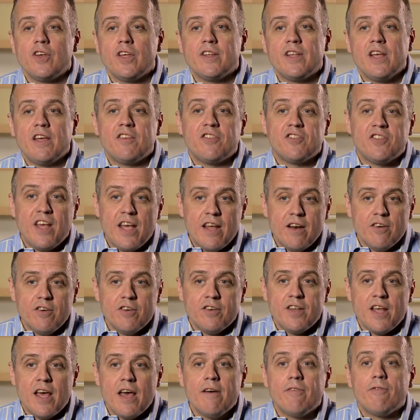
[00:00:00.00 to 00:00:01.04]
can take
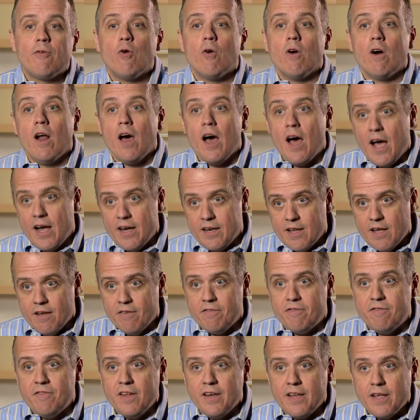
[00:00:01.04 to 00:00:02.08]
standard def or high
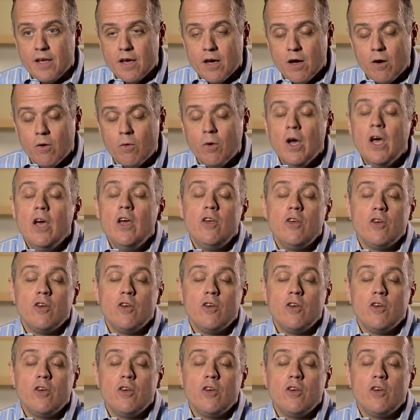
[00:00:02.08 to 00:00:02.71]
def video.